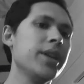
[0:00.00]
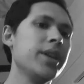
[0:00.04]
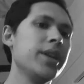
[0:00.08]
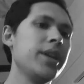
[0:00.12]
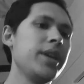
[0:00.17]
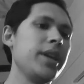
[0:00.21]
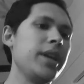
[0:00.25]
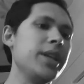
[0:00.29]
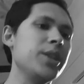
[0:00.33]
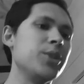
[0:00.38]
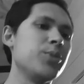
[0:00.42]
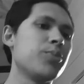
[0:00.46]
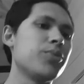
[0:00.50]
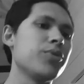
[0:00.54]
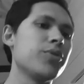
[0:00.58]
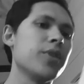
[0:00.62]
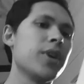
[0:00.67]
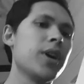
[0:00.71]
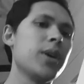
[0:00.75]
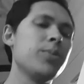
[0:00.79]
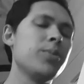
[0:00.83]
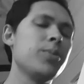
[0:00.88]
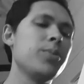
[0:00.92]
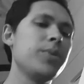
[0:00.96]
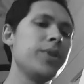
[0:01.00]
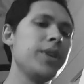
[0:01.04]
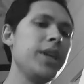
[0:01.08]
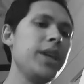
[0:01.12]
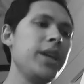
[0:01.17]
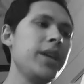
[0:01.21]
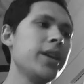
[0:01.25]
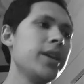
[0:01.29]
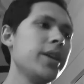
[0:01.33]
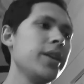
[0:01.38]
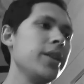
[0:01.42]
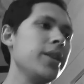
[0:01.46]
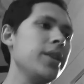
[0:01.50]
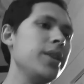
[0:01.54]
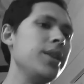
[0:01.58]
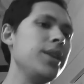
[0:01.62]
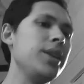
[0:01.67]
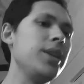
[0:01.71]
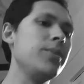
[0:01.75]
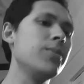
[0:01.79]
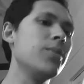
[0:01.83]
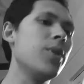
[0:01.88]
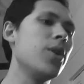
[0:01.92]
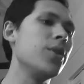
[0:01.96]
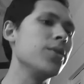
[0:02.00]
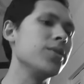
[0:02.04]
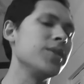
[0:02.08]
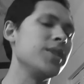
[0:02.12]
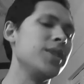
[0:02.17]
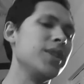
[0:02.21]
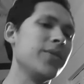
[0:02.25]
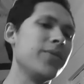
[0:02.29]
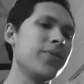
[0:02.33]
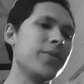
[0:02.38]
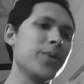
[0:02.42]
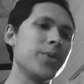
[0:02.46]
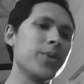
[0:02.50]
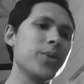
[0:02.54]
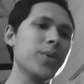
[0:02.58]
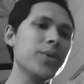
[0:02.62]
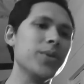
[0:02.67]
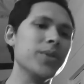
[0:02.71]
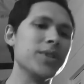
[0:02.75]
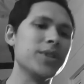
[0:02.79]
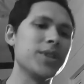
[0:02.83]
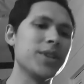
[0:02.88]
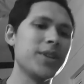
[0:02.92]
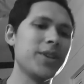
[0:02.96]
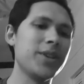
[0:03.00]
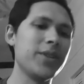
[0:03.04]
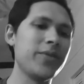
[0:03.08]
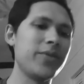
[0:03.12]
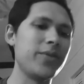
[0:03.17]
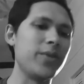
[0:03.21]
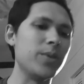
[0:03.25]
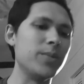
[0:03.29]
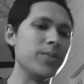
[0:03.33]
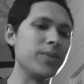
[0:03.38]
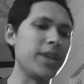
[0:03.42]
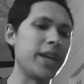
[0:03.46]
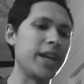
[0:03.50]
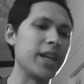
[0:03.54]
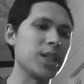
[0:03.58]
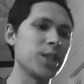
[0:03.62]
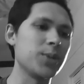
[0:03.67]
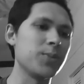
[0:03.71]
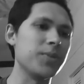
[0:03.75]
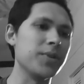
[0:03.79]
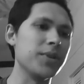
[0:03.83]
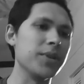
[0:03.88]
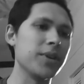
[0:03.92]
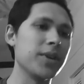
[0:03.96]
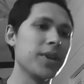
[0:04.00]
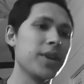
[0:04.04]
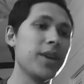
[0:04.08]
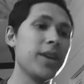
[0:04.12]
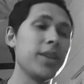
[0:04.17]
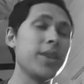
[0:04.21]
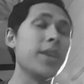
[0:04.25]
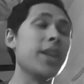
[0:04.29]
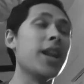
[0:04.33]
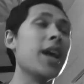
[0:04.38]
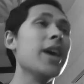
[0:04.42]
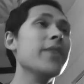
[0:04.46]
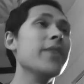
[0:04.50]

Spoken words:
is probably the most difficult film textbook that I've